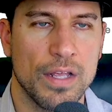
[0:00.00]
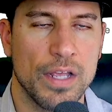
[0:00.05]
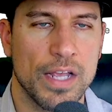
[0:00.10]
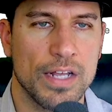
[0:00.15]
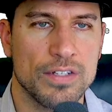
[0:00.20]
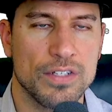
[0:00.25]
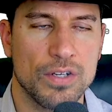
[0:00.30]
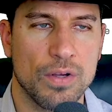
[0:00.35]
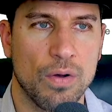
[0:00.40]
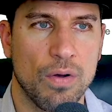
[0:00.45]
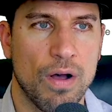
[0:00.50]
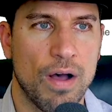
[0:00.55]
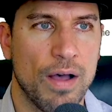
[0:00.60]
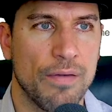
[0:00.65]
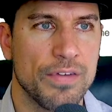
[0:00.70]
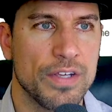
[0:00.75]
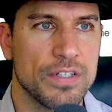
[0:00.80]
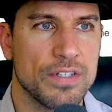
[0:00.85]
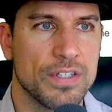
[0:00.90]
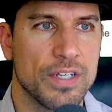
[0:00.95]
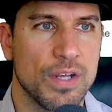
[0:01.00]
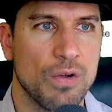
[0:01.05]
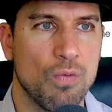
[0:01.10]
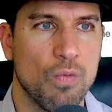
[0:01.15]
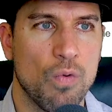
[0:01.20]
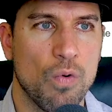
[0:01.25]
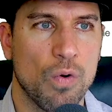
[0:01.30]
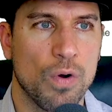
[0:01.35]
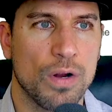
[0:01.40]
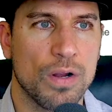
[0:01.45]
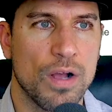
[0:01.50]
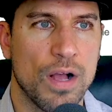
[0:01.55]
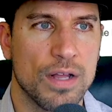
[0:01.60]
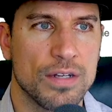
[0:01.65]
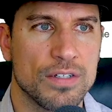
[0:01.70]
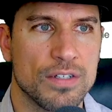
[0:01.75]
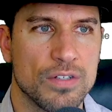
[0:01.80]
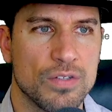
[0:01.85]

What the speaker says: And so, obviously, war causes